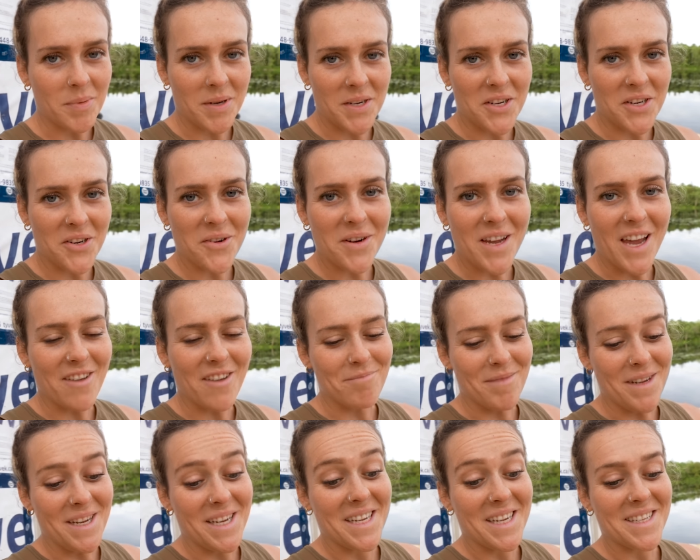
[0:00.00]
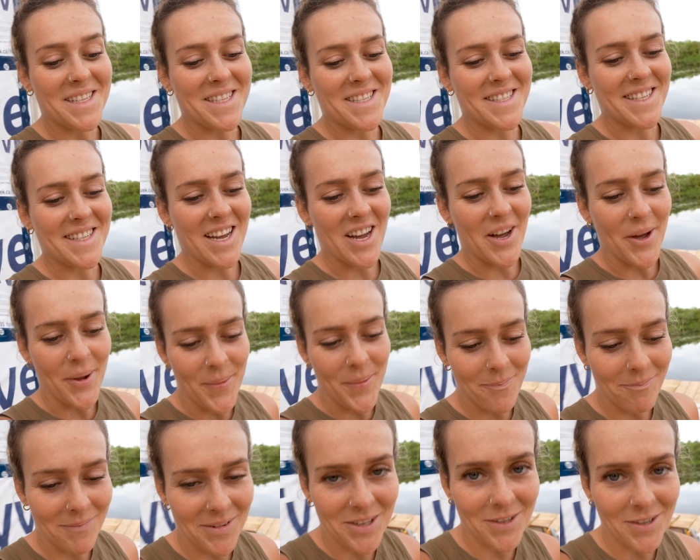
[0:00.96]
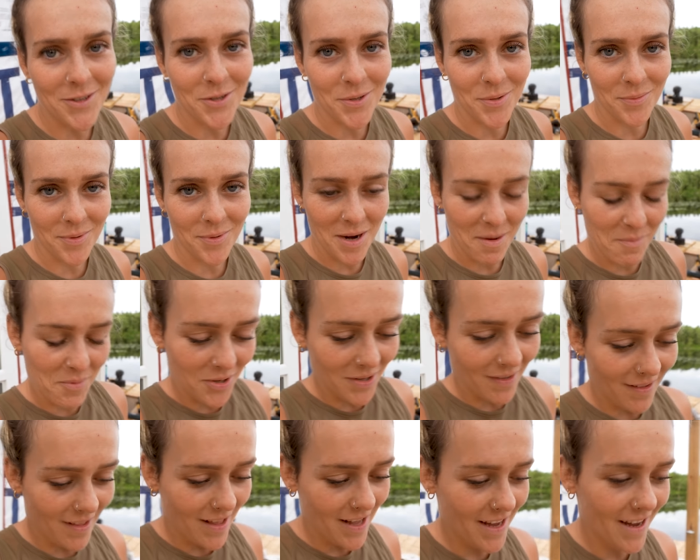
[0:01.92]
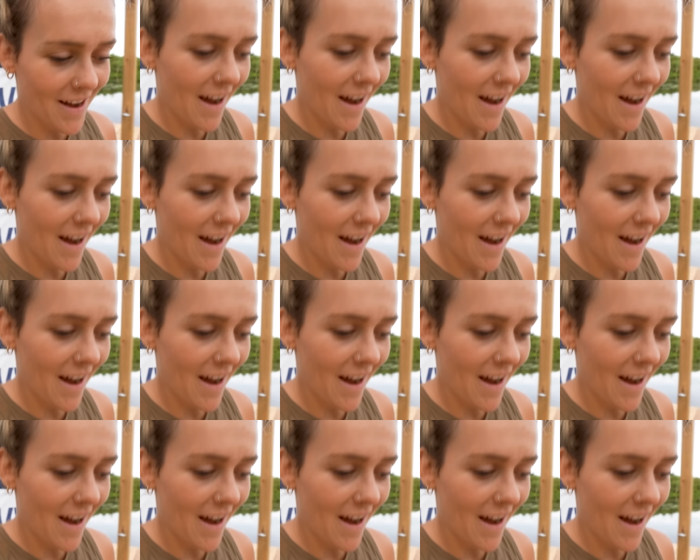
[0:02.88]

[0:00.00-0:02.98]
window gave me some trouble.